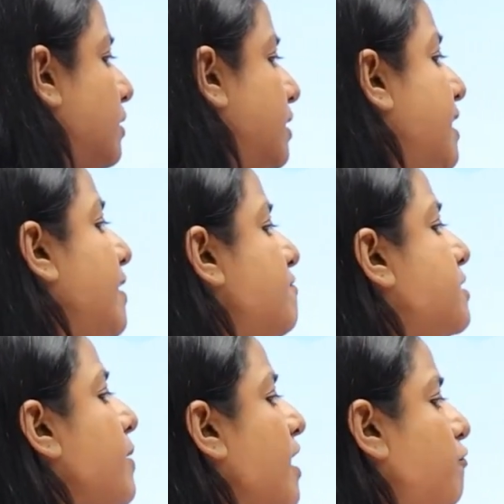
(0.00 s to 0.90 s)

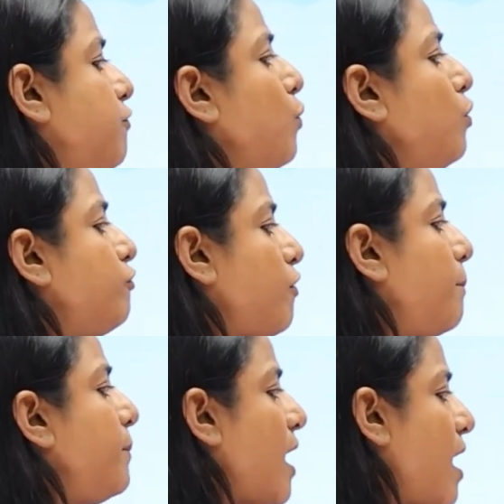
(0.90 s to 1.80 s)
Leaves make food
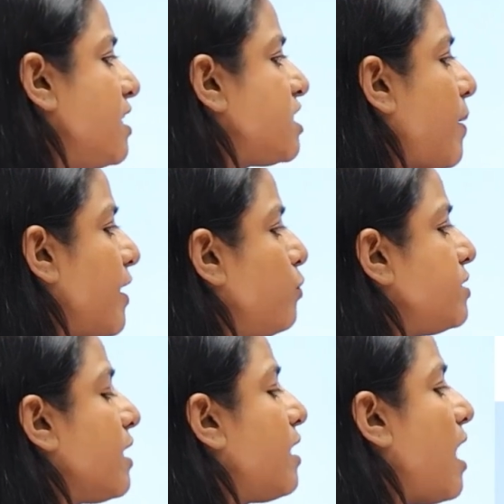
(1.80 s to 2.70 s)
for plants by
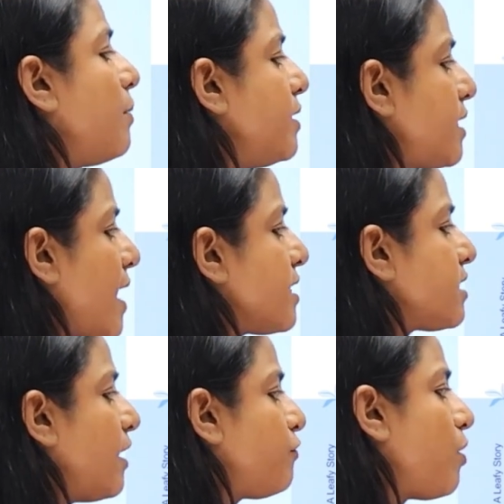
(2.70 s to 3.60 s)
using carbon
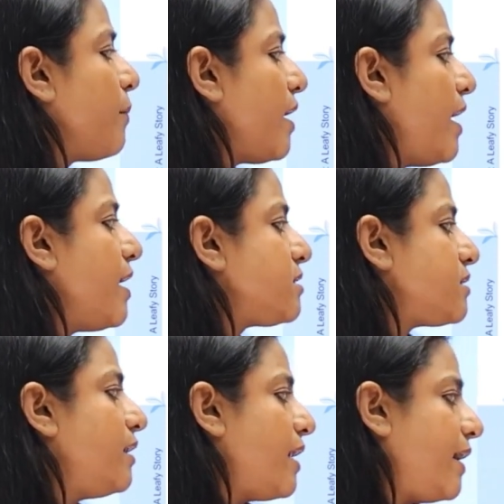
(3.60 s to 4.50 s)
dioxide from air,
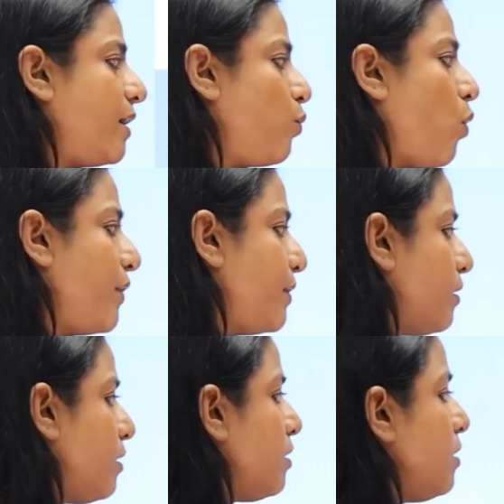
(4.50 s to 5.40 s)
sunlight and
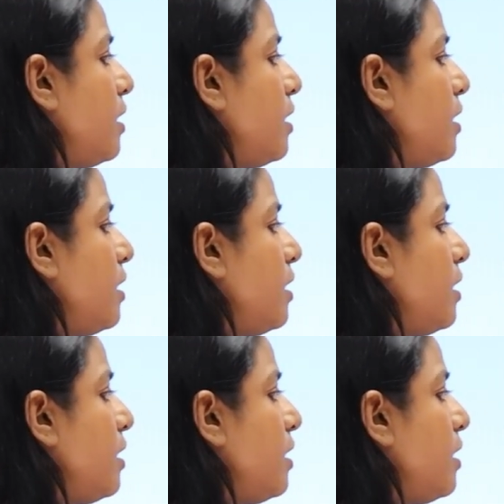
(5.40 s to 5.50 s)
water